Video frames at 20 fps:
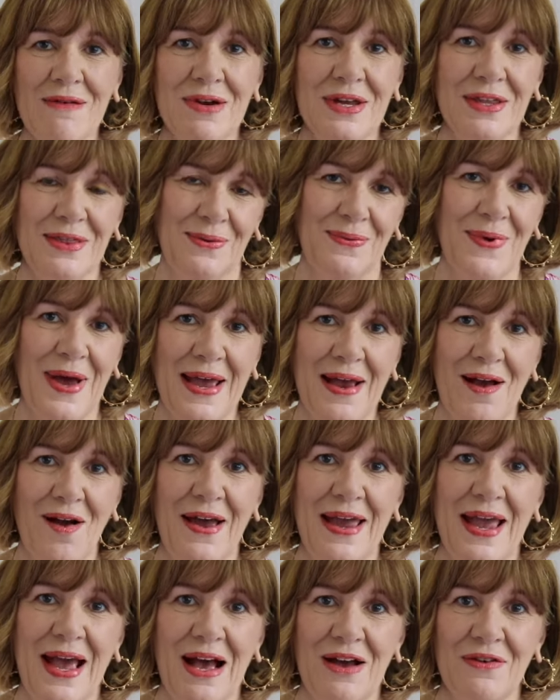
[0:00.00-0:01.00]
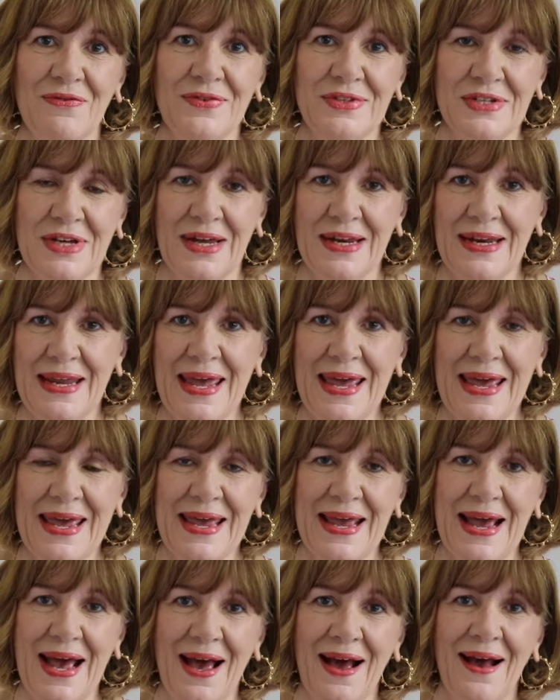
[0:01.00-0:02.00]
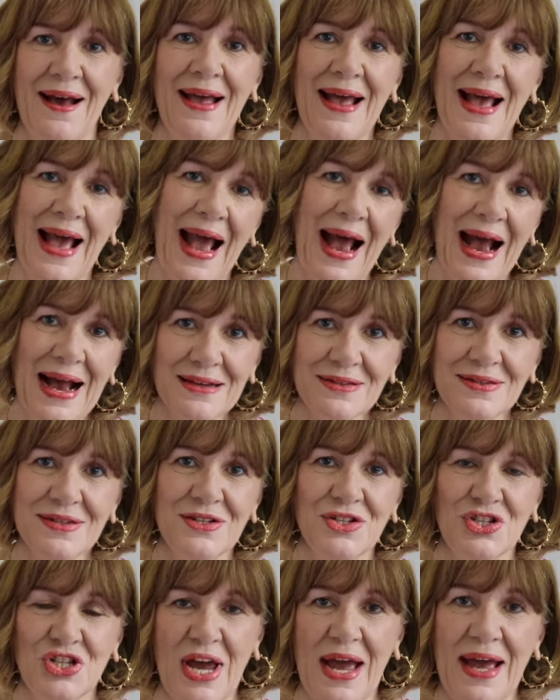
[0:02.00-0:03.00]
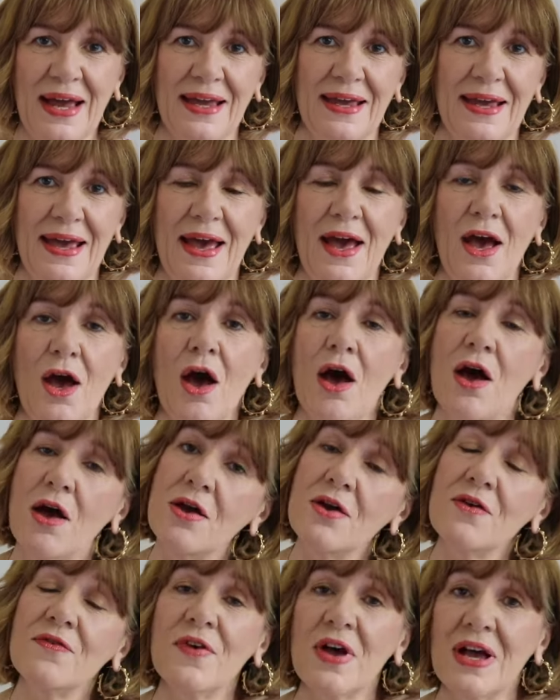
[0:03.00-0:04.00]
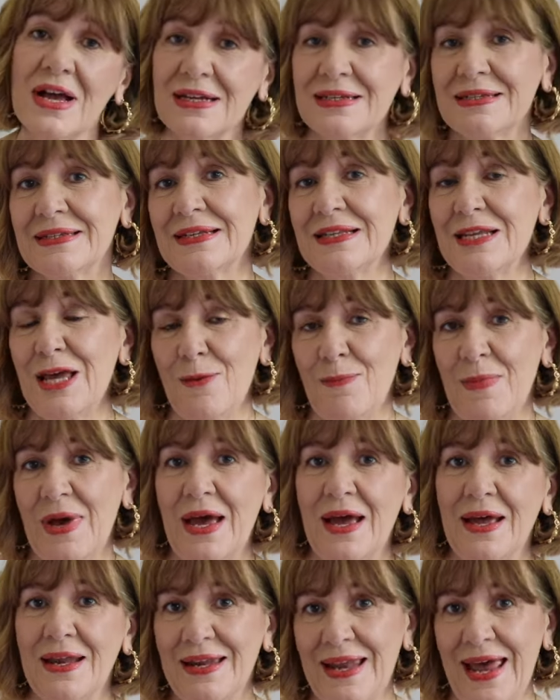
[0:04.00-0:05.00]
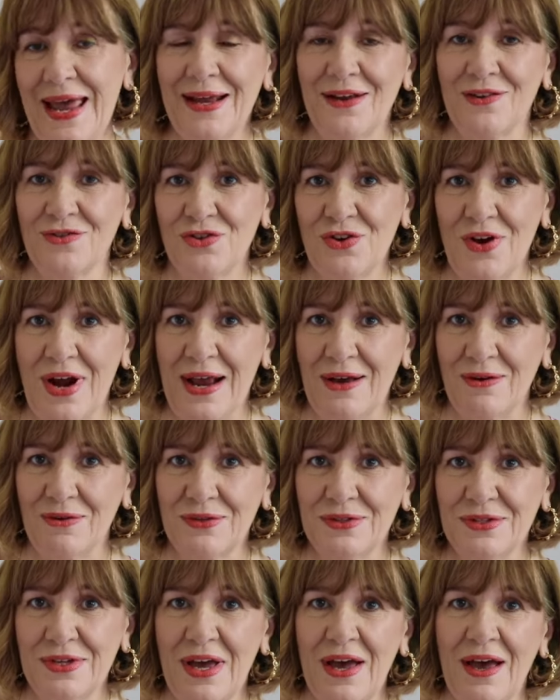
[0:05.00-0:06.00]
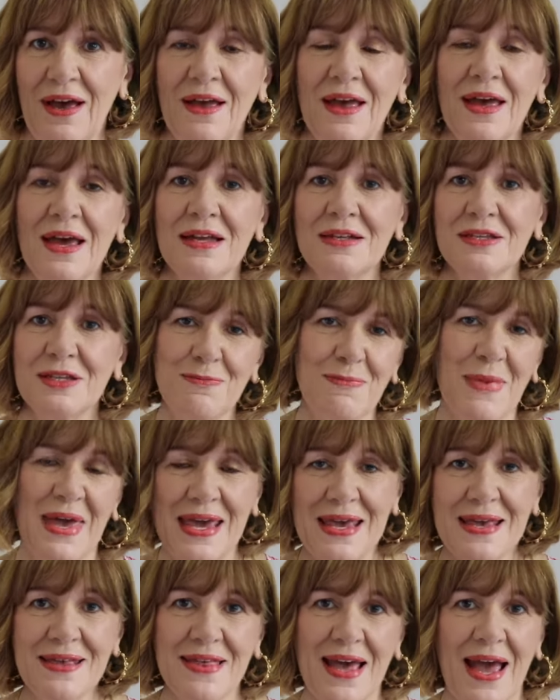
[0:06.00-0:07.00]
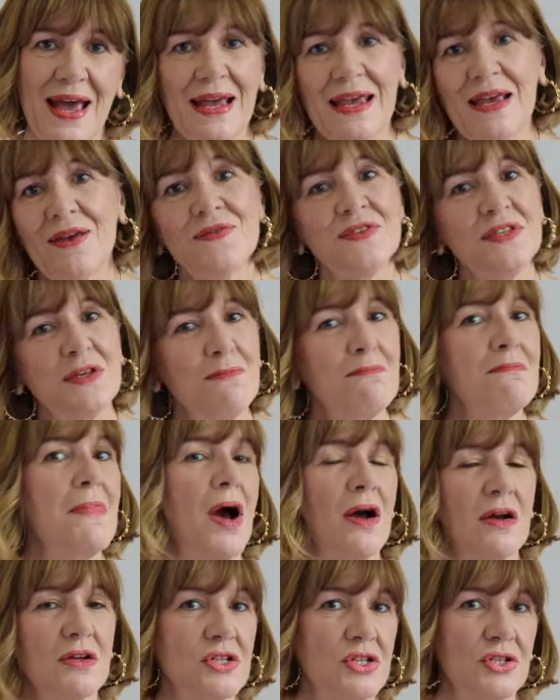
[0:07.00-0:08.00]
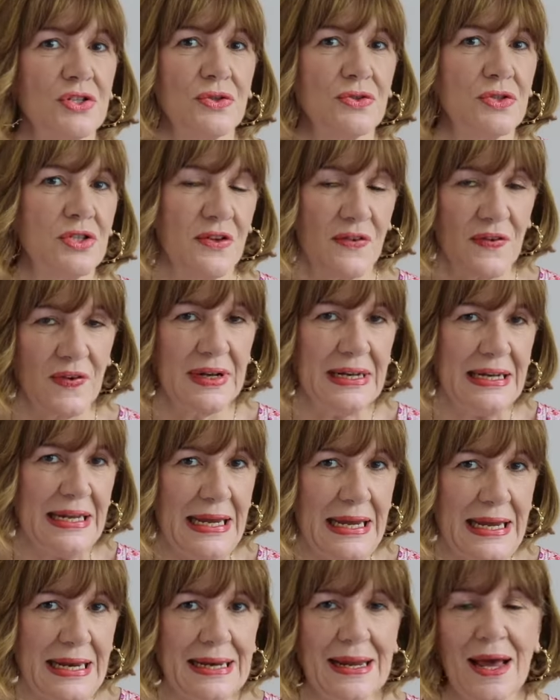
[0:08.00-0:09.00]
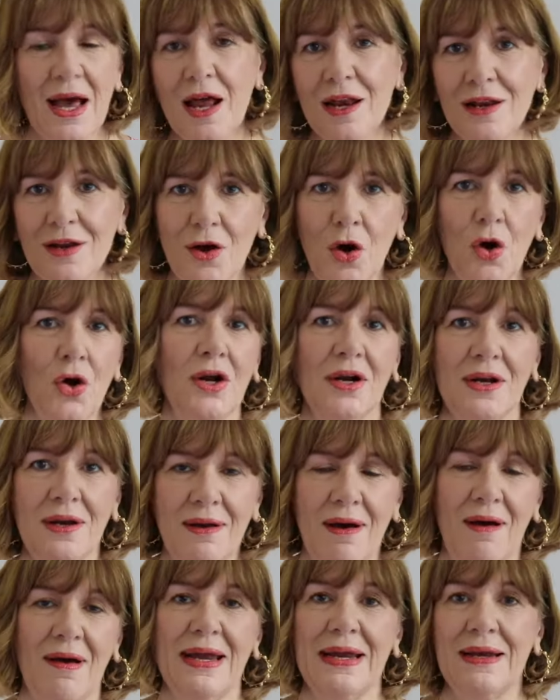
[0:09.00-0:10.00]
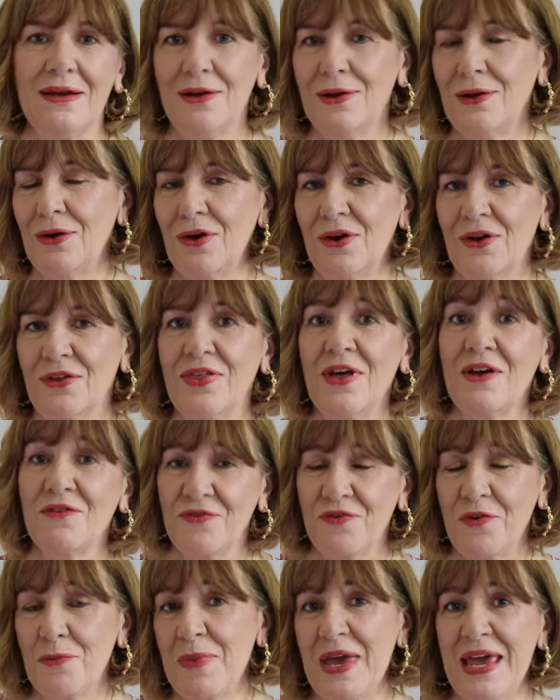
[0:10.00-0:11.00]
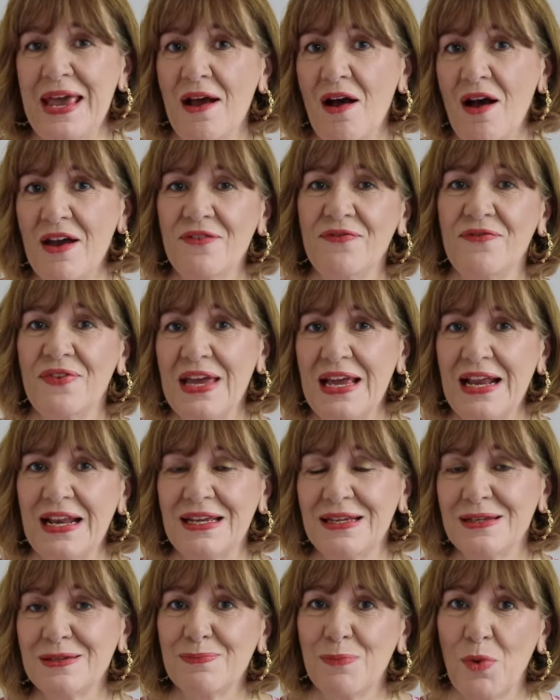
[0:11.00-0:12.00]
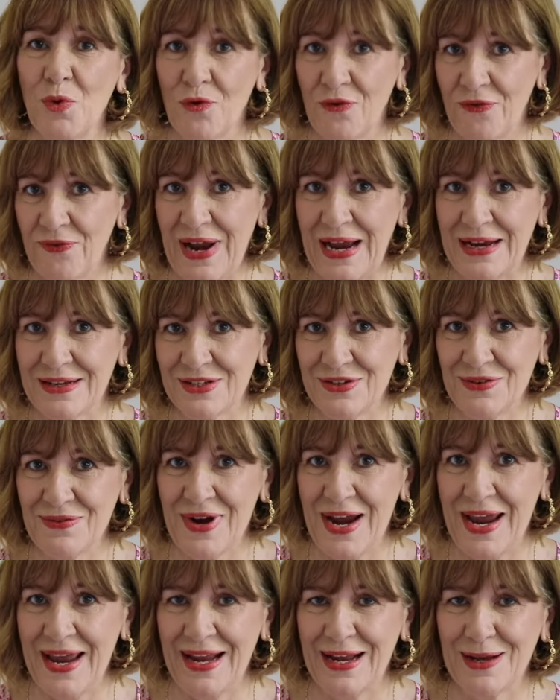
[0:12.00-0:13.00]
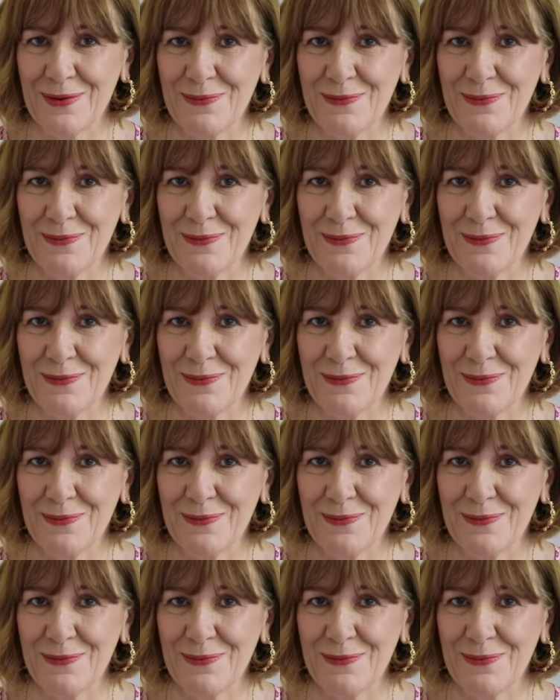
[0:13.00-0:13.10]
it the way I have done here, as a jacket over a slimmer leg trouser? To me, that gives a much sort of leaner, long line look that for me I feel is more flattering.